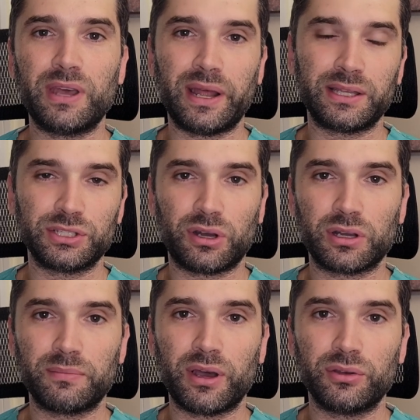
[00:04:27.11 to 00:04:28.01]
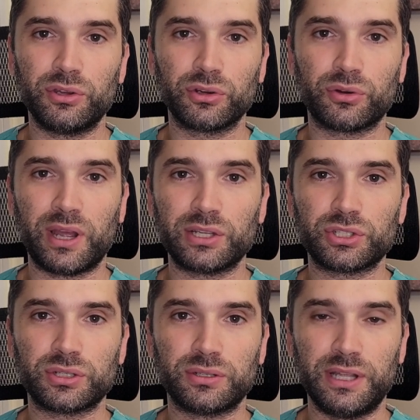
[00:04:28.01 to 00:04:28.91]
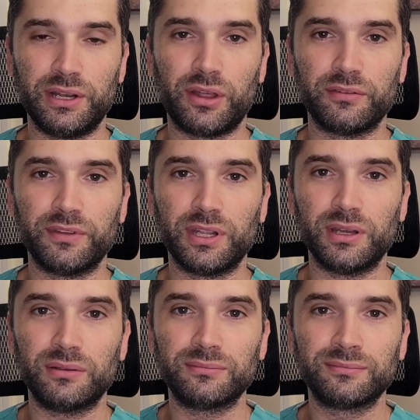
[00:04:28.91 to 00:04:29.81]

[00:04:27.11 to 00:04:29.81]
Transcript: and I can talk about your crash in another video.